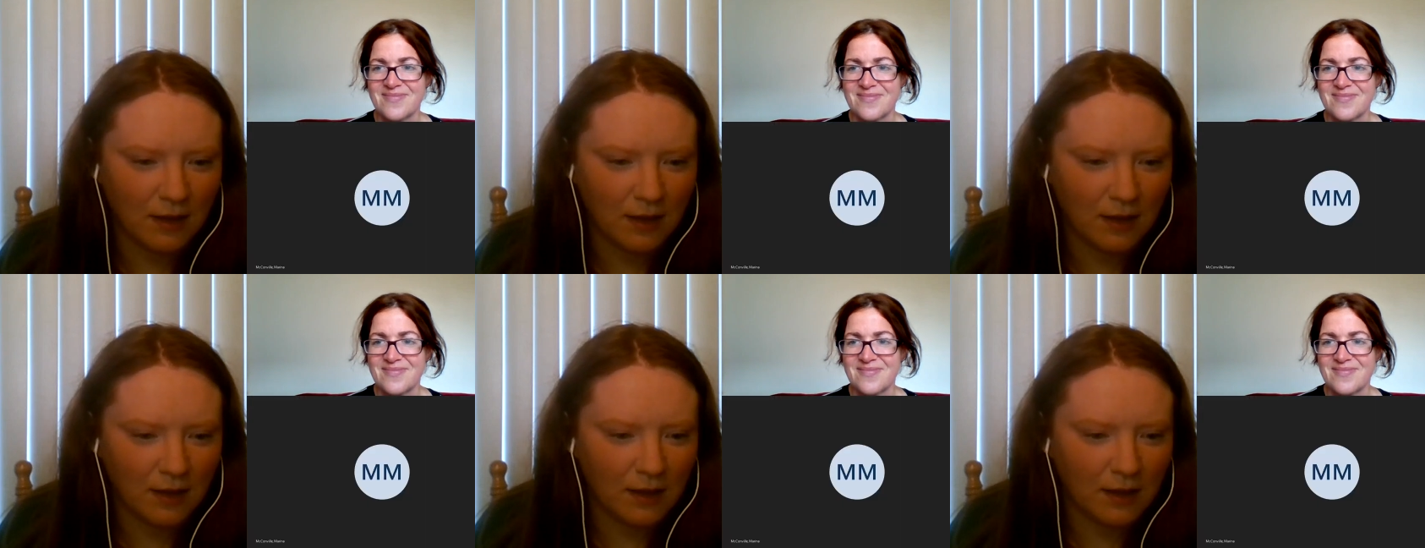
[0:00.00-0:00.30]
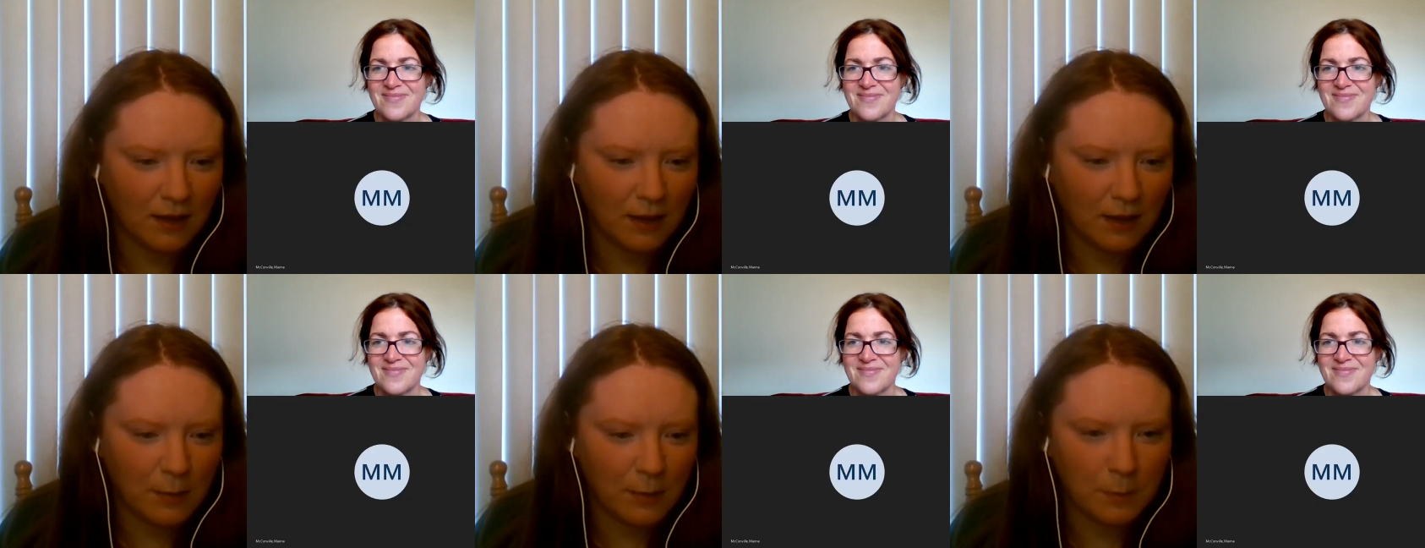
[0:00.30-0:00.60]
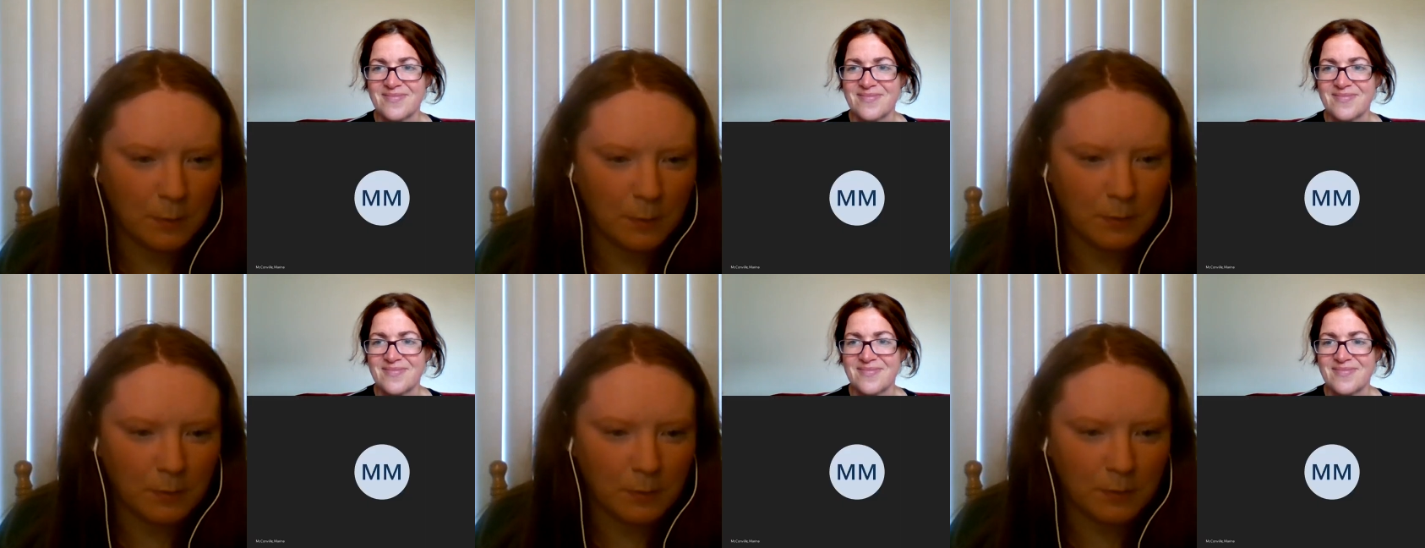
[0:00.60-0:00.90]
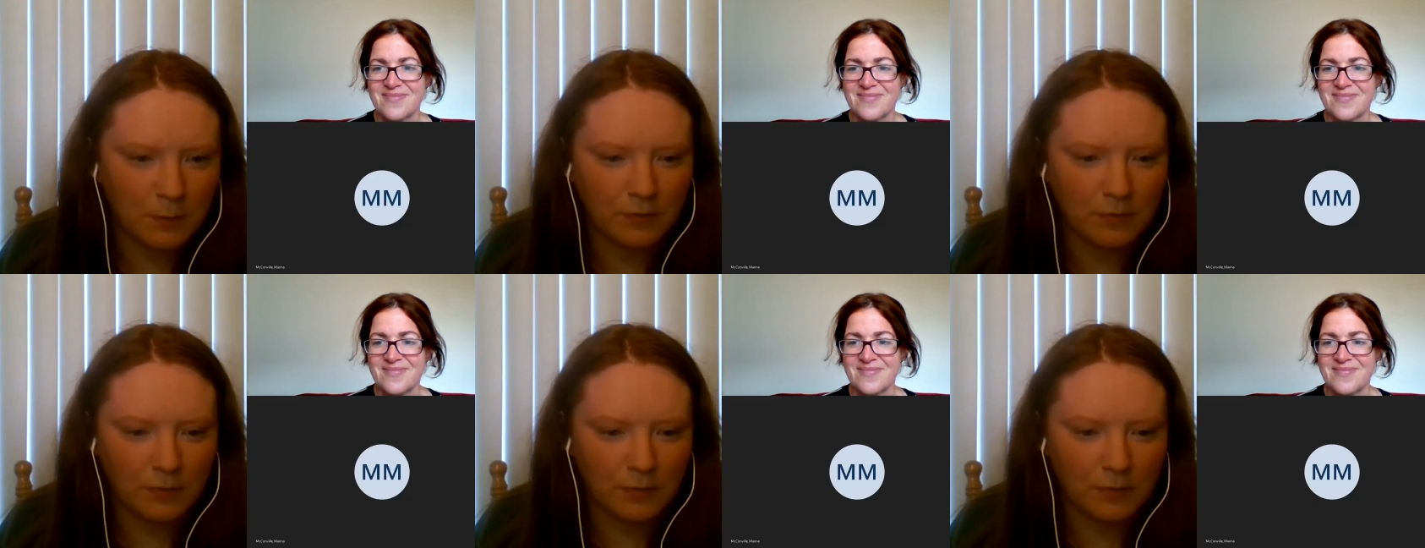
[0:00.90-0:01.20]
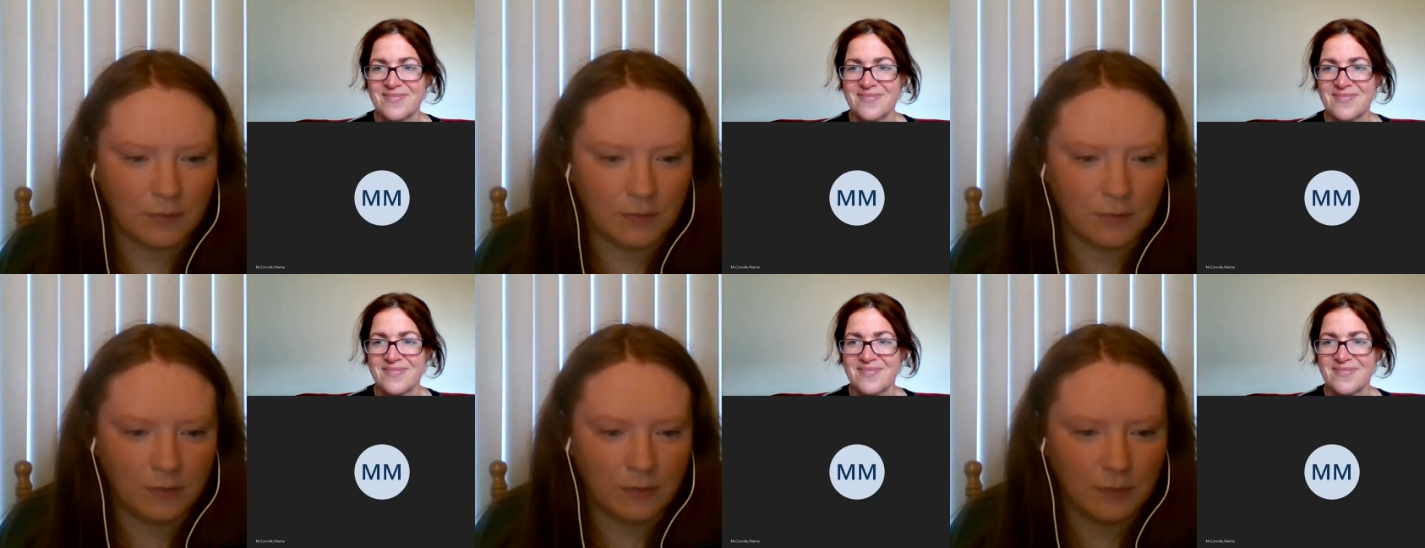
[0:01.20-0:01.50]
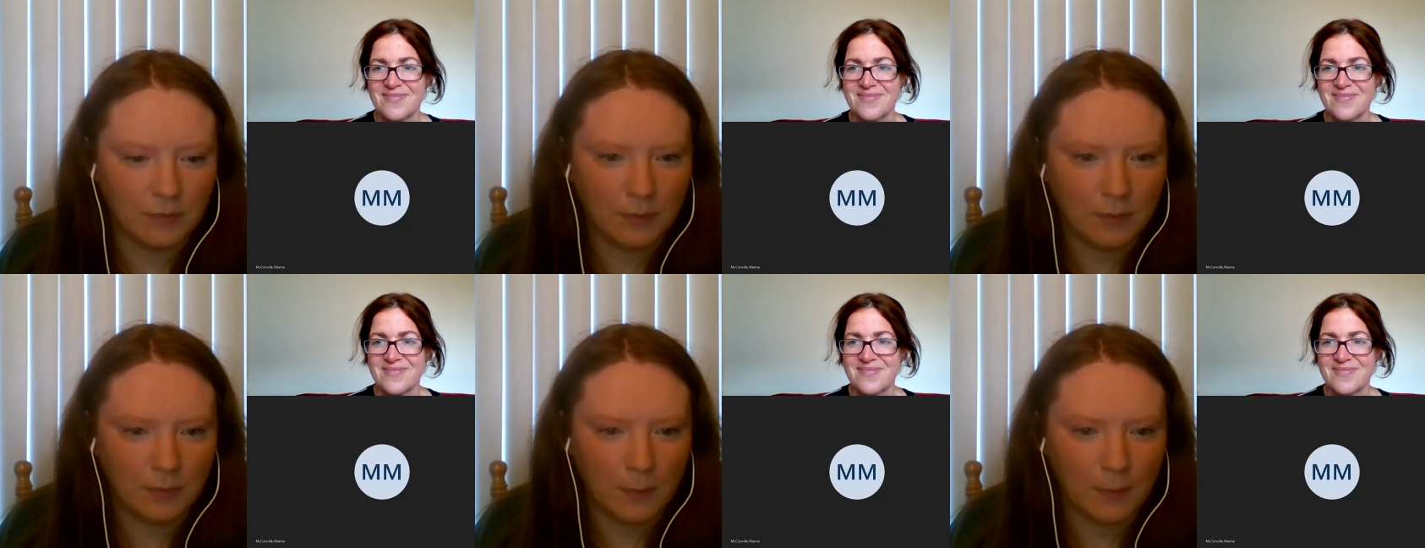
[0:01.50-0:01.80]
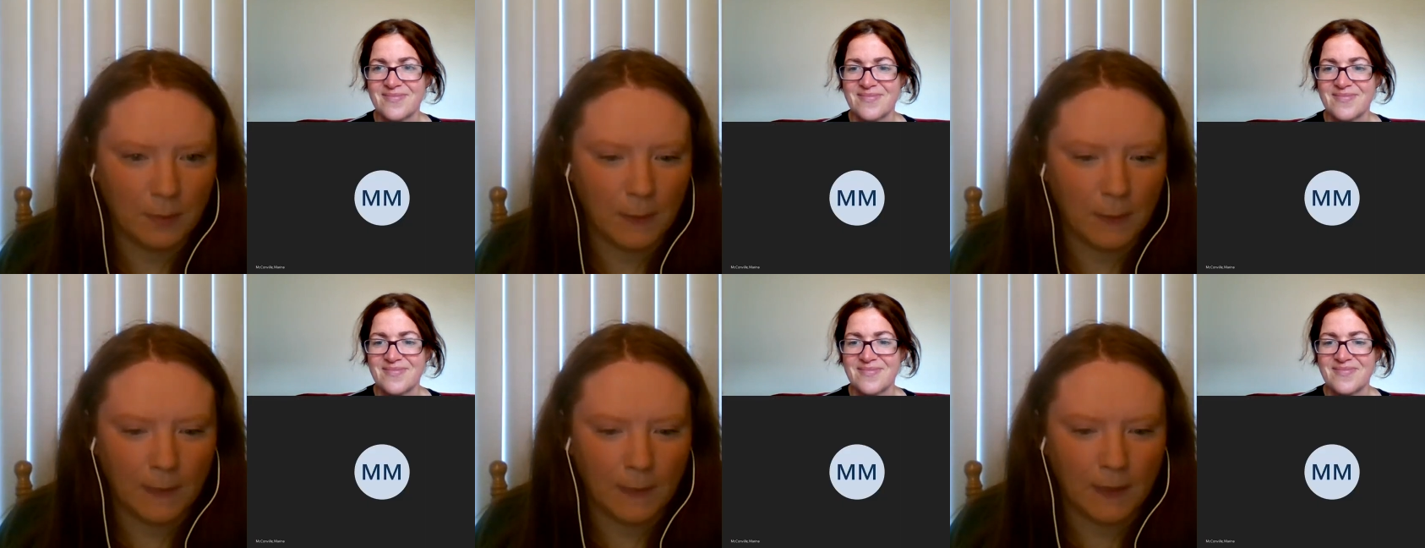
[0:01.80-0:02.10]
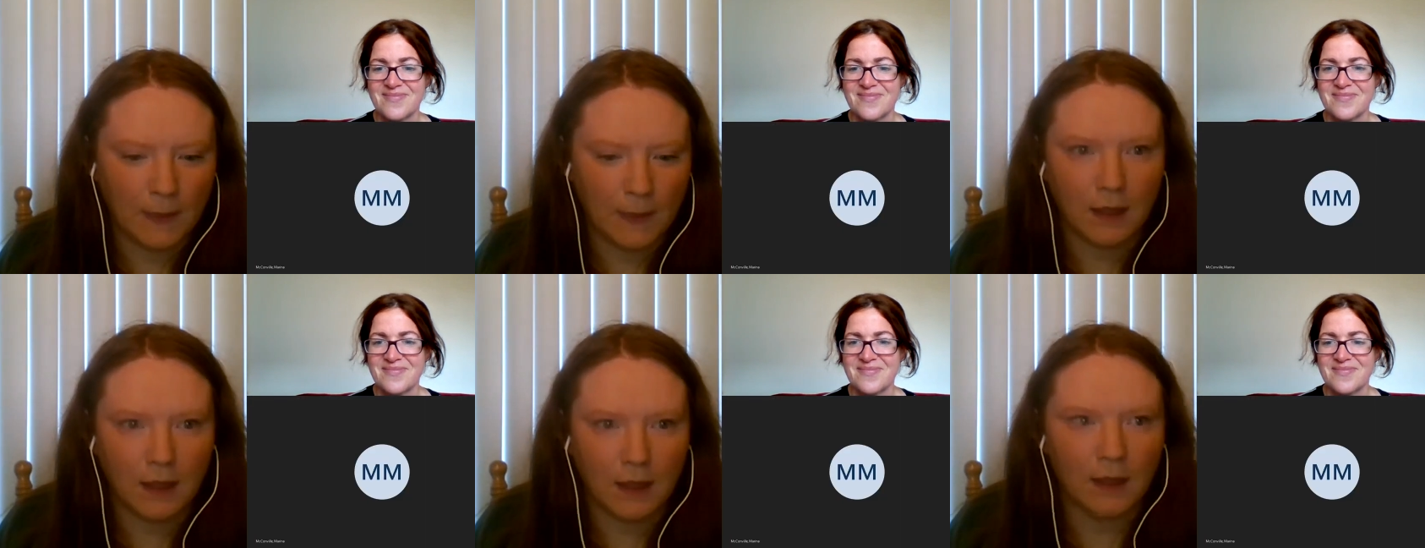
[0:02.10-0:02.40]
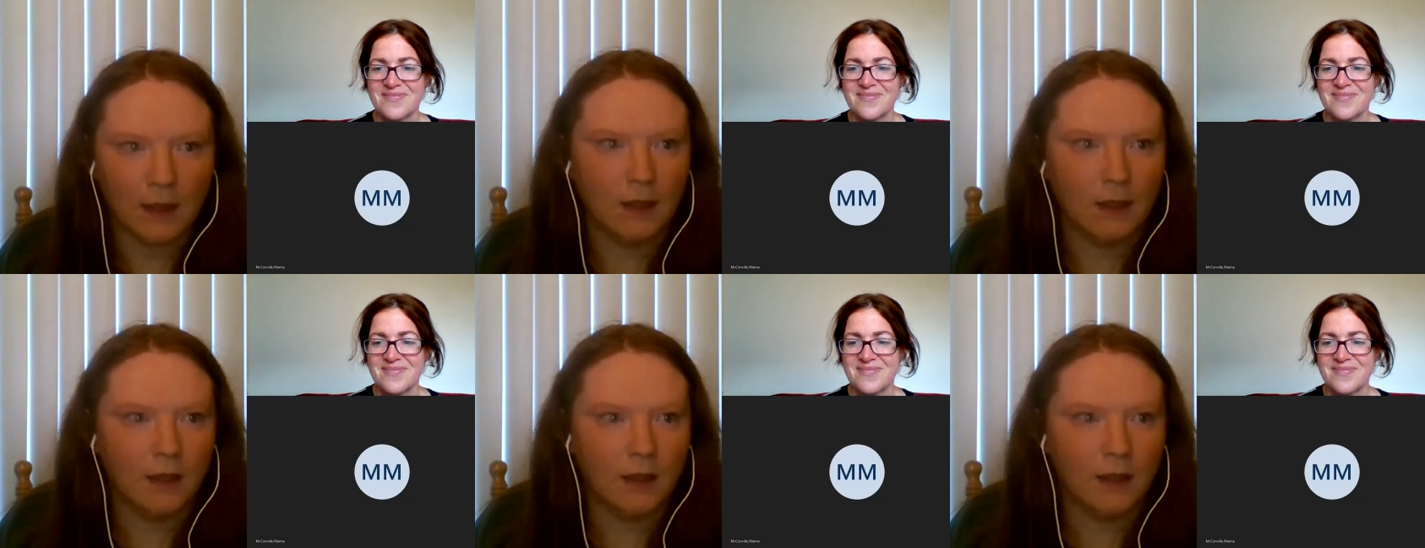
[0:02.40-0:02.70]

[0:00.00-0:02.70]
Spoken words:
(silence)